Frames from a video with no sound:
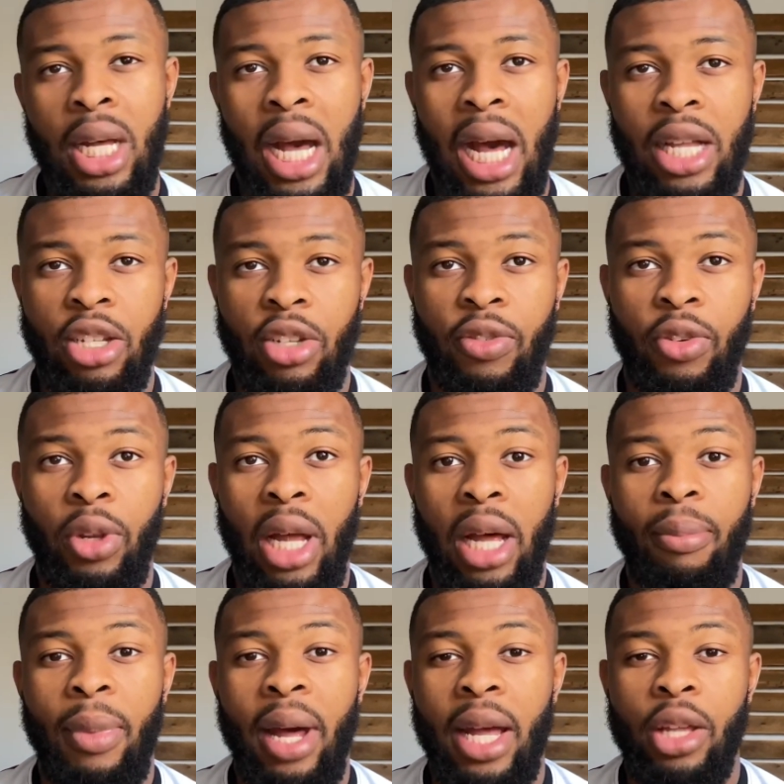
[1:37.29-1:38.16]
I just feel
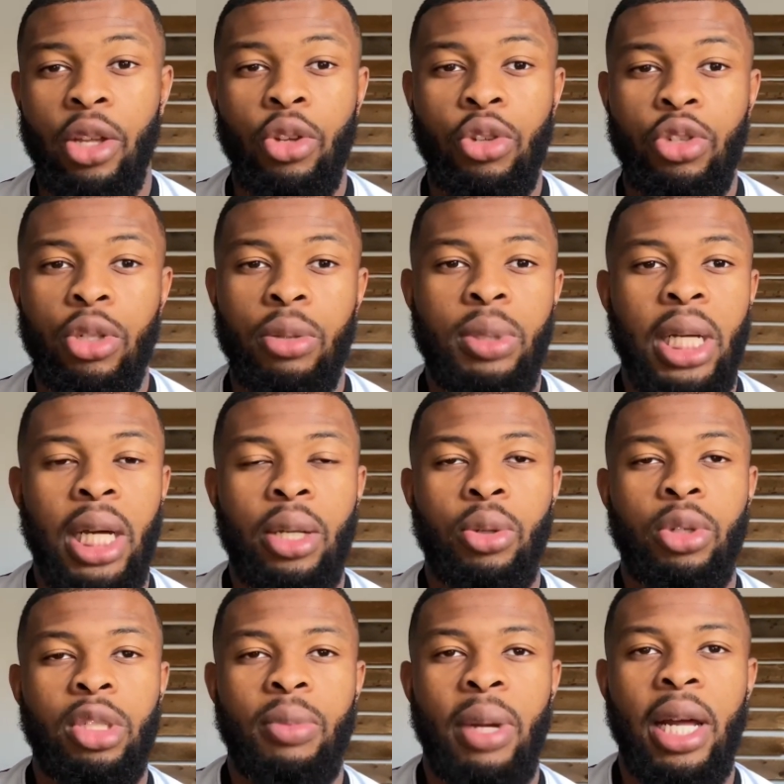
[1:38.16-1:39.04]
like my YouTube
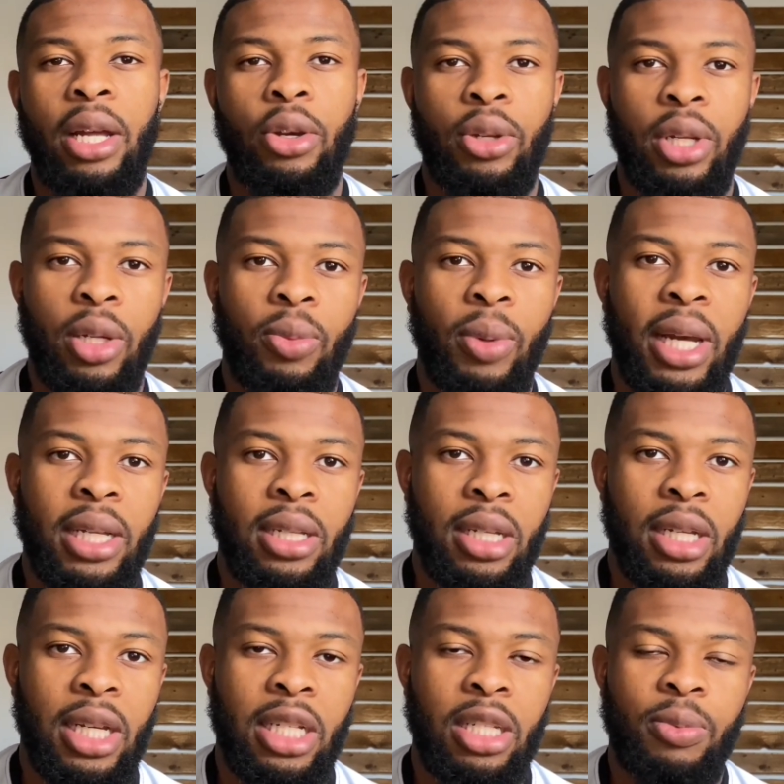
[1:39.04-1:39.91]
channel is my only way
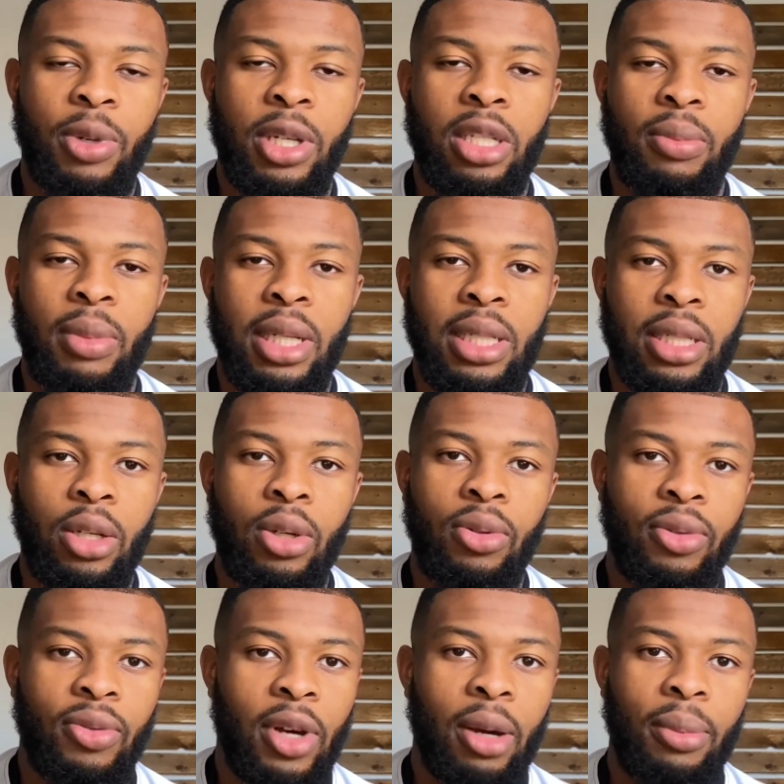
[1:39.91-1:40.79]
to express myself
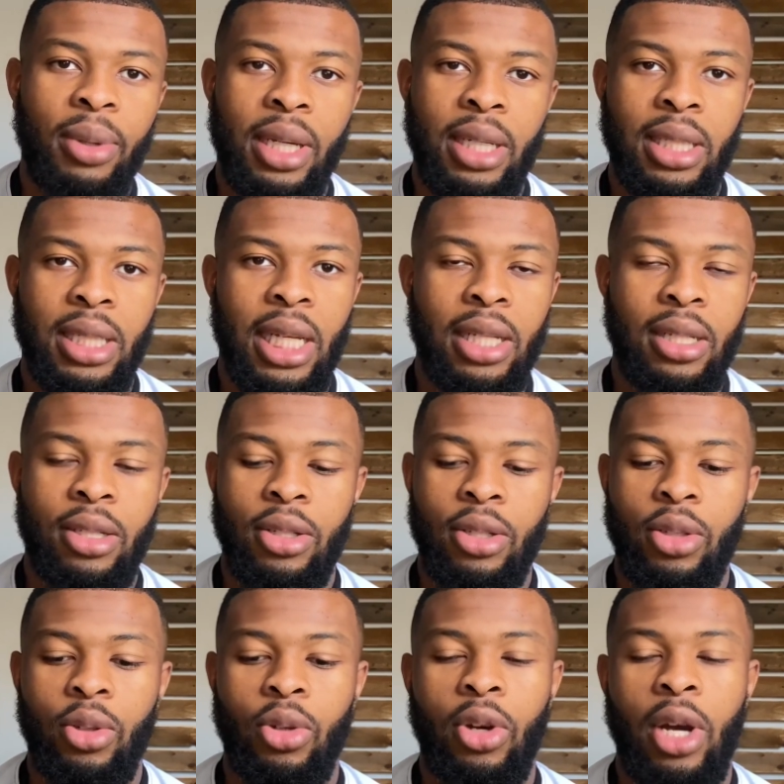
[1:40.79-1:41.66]
without being
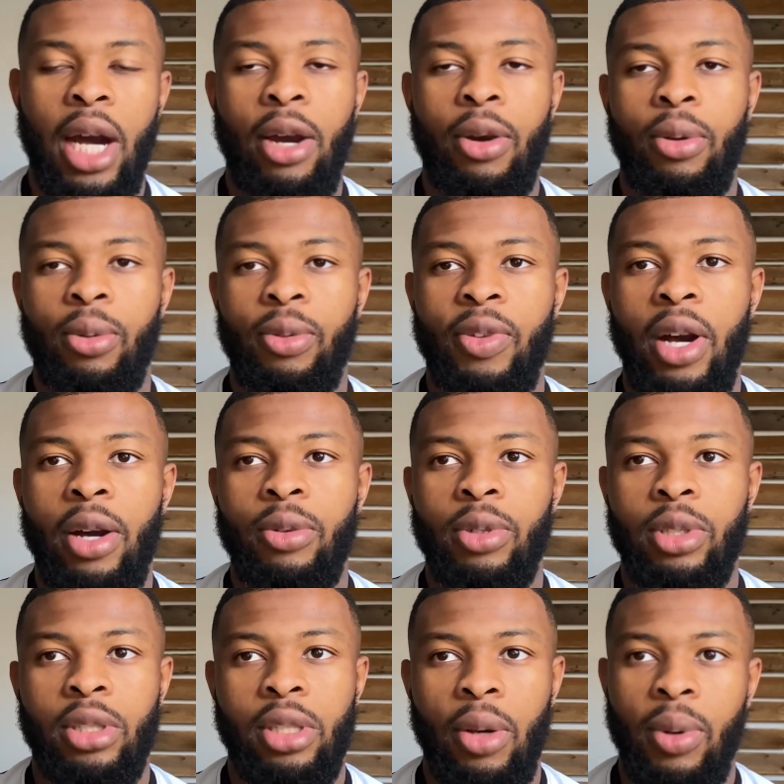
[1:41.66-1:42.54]
censored or
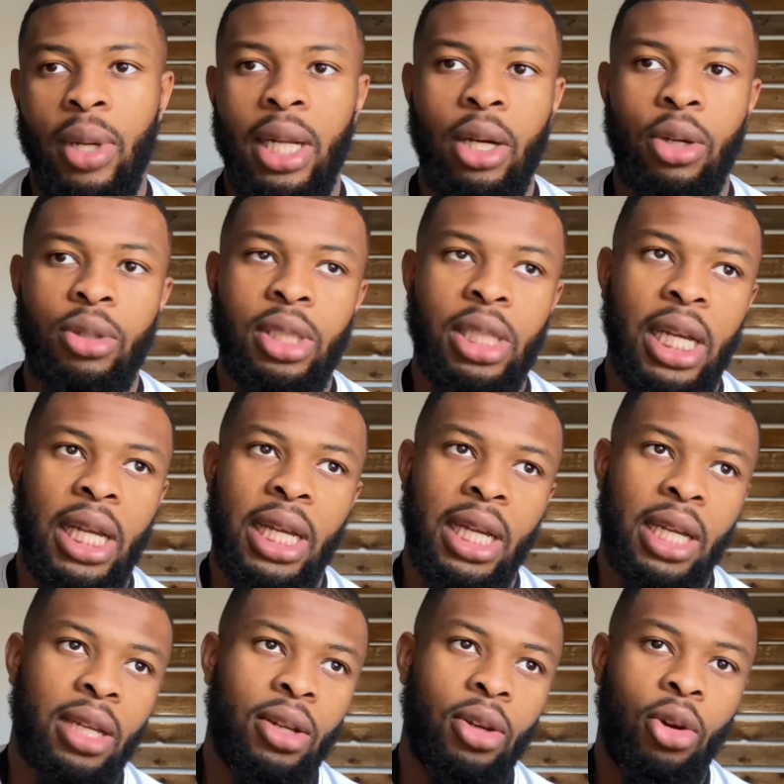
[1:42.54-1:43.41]
without someone else
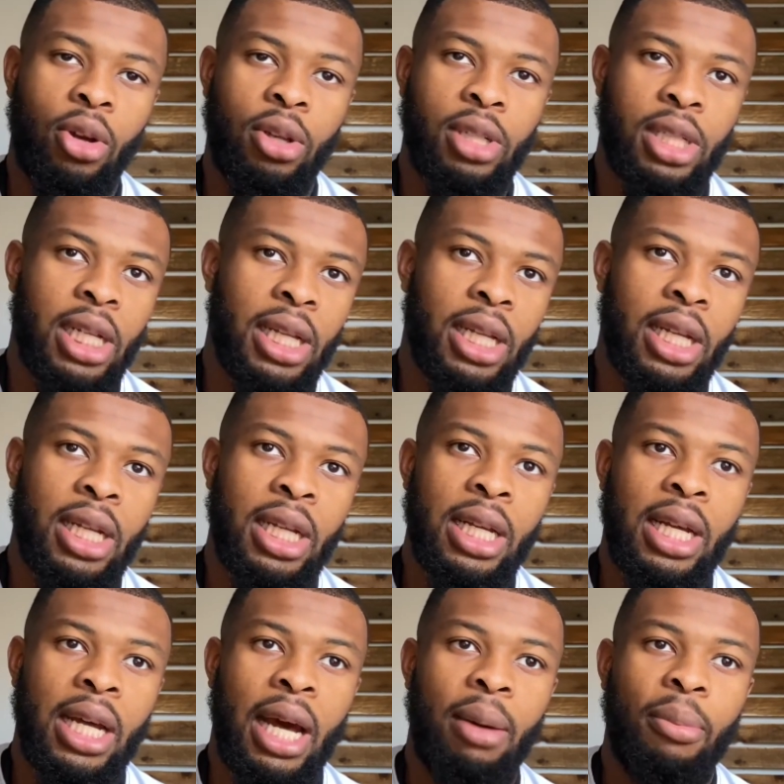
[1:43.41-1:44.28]
taking the content
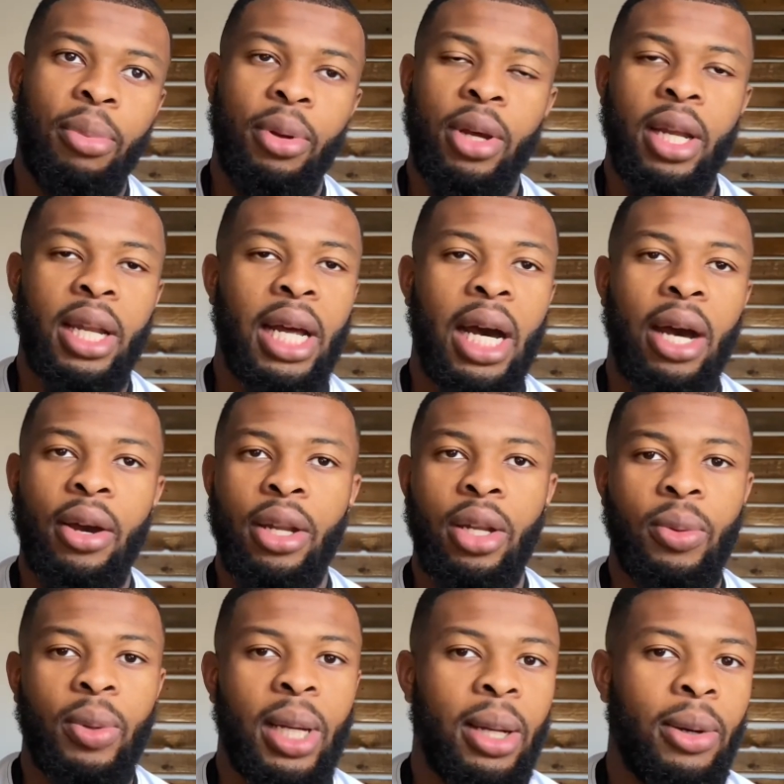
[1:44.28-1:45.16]
and putting it out in
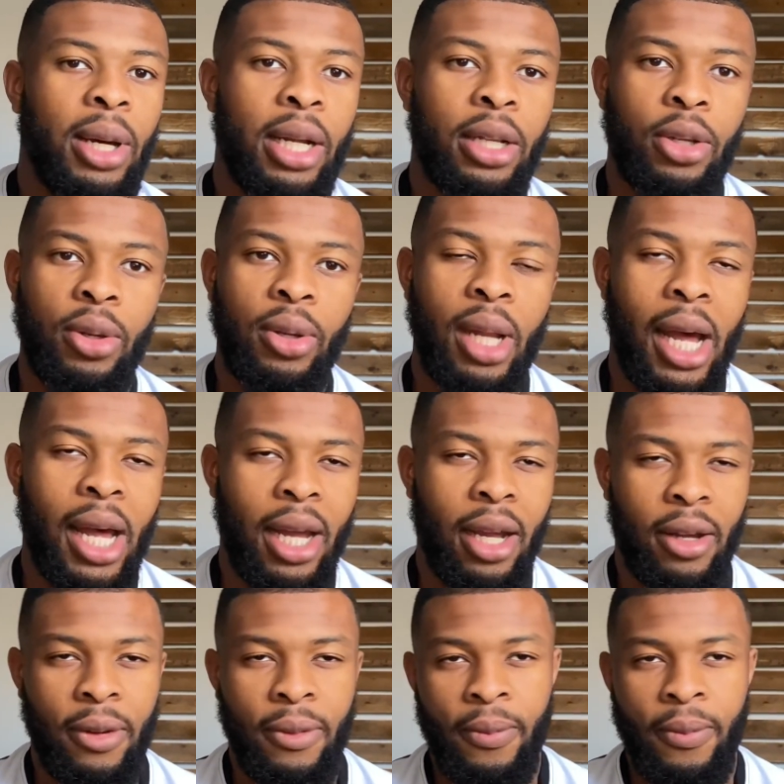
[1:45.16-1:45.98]
a way that I don't like.